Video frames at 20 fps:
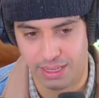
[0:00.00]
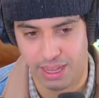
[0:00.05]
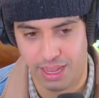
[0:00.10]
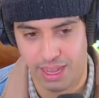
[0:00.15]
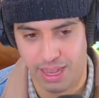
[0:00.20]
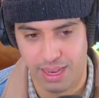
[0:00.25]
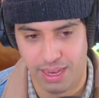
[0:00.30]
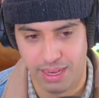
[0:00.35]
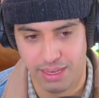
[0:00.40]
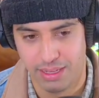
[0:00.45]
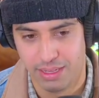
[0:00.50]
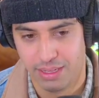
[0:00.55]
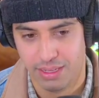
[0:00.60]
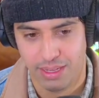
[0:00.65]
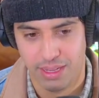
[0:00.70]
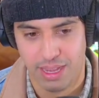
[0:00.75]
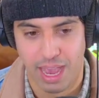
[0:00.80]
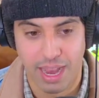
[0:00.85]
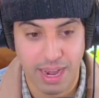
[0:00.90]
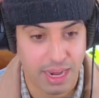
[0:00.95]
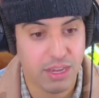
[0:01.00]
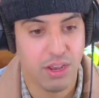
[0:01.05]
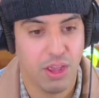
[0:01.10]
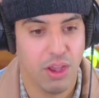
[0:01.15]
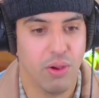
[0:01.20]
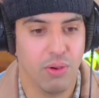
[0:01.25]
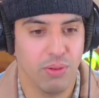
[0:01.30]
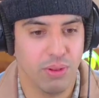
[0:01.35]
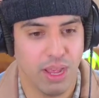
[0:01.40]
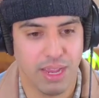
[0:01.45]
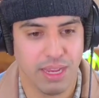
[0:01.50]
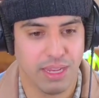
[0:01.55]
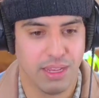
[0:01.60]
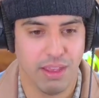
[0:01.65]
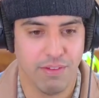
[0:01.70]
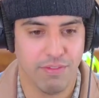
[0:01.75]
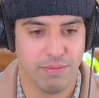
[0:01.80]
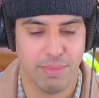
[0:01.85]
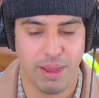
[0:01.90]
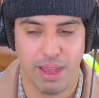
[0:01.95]
And I know, like,
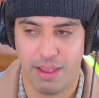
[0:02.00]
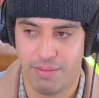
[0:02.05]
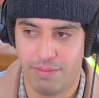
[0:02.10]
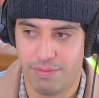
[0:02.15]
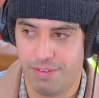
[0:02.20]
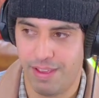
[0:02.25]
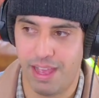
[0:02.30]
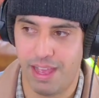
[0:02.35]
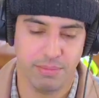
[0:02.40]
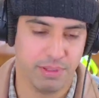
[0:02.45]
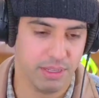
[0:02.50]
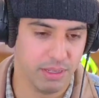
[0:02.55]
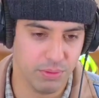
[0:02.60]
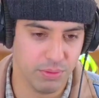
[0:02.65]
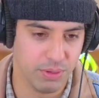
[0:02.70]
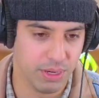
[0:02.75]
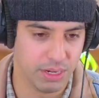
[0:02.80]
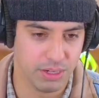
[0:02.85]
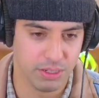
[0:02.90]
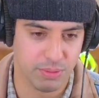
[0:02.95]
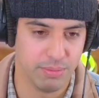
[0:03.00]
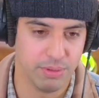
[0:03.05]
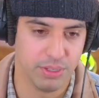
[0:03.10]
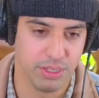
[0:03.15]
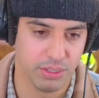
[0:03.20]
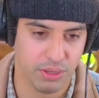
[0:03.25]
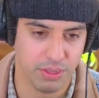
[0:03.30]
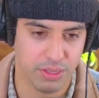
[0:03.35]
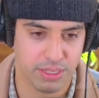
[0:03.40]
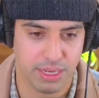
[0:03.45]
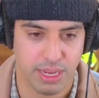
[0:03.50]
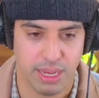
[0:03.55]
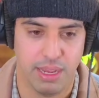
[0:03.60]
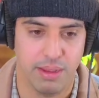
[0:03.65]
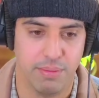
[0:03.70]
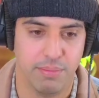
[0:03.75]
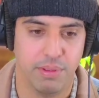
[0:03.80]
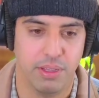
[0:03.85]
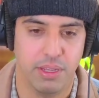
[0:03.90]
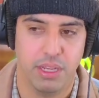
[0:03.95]
if my family who hears my music all the
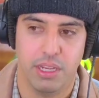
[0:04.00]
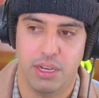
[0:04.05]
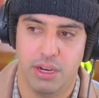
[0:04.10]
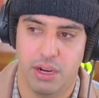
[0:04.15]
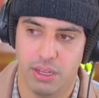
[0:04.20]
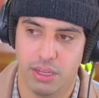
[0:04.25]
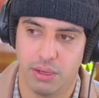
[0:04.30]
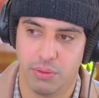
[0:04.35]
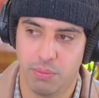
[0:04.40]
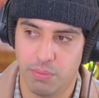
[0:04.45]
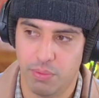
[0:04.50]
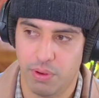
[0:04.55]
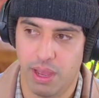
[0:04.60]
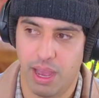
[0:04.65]
time are like,